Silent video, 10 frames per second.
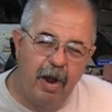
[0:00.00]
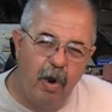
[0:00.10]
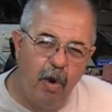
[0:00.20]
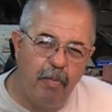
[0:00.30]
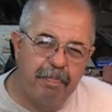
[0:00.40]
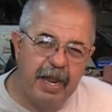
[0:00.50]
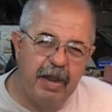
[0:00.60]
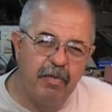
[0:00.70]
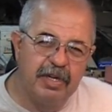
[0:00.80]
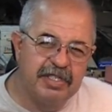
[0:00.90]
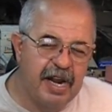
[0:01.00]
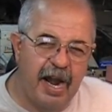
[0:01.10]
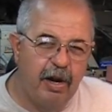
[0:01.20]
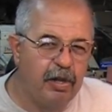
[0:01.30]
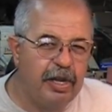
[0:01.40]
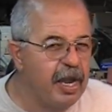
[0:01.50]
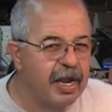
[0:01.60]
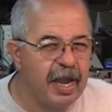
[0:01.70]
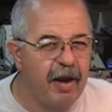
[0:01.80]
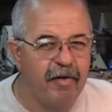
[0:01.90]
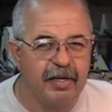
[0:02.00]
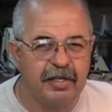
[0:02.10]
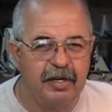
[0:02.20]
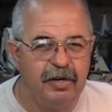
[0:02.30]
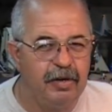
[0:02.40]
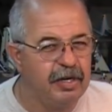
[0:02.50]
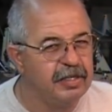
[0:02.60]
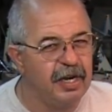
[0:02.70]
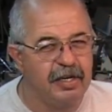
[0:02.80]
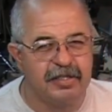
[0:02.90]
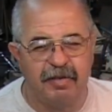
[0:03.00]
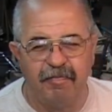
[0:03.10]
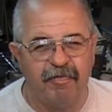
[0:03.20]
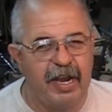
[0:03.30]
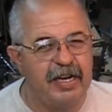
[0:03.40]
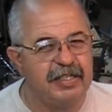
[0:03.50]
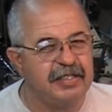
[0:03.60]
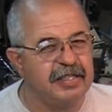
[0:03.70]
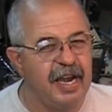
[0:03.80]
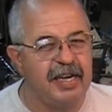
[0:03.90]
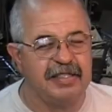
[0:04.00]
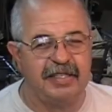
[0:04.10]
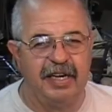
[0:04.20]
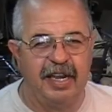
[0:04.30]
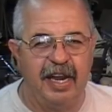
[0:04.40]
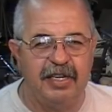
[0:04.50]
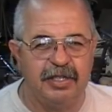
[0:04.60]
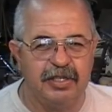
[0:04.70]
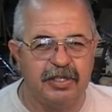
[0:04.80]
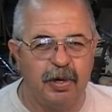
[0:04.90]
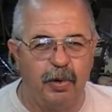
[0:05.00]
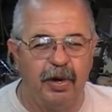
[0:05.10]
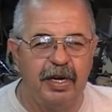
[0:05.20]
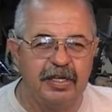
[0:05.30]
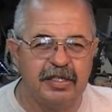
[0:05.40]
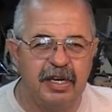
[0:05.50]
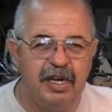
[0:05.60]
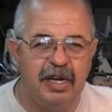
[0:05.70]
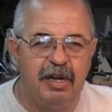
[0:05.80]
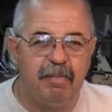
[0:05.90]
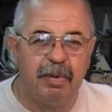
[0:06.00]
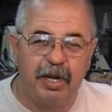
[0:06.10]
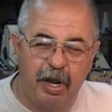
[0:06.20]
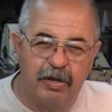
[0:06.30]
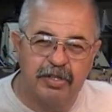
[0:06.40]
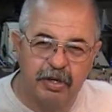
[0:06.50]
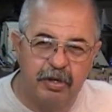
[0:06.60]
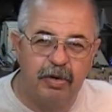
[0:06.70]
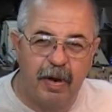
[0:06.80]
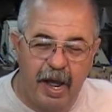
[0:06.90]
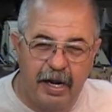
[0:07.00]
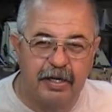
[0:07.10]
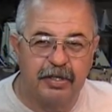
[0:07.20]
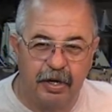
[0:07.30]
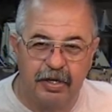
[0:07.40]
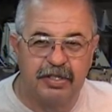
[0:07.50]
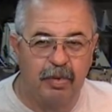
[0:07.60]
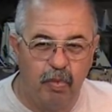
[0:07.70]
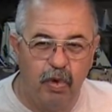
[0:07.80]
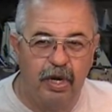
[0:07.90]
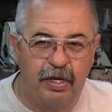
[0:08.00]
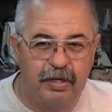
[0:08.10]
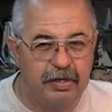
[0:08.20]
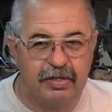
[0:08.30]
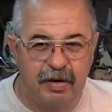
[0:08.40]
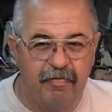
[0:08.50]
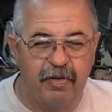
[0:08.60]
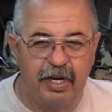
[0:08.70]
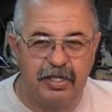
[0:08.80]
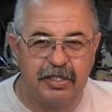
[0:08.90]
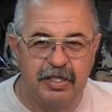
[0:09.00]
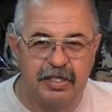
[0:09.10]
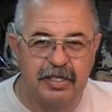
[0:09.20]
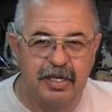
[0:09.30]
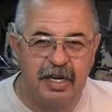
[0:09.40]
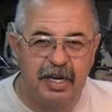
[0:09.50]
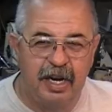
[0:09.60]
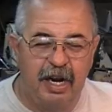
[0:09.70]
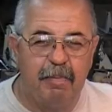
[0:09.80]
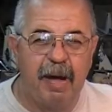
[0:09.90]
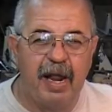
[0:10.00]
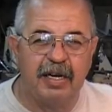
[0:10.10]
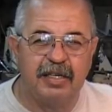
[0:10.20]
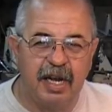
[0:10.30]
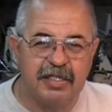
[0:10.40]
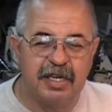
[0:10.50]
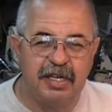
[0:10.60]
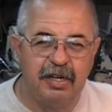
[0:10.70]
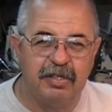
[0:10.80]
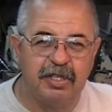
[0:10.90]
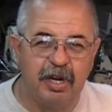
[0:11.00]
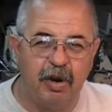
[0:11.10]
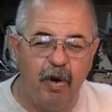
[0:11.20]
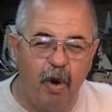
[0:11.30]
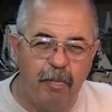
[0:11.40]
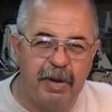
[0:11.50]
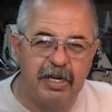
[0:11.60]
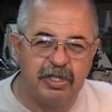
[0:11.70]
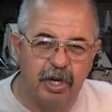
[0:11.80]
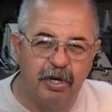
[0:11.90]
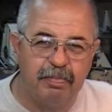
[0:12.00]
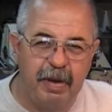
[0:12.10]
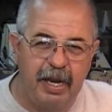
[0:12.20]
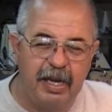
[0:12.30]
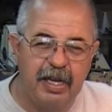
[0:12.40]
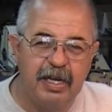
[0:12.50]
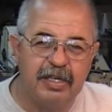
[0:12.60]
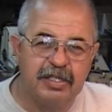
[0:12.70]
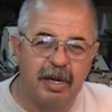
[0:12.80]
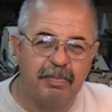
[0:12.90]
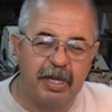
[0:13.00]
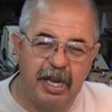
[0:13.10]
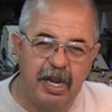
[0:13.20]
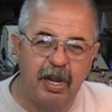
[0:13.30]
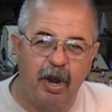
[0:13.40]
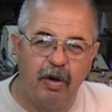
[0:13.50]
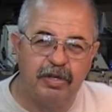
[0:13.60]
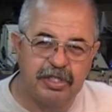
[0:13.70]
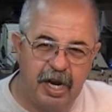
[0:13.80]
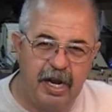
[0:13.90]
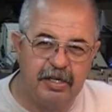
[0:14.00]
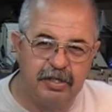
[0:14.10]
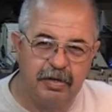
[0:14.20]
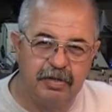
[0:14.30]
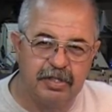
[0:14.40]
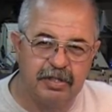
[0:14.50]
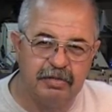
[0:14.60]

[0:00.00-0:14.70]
OB was not only a character who could tell some fantastic Cajun stories, but he also knew how to turn some wood and do some finishes. And about a dozen years ago, OB showed me something he called shine juice.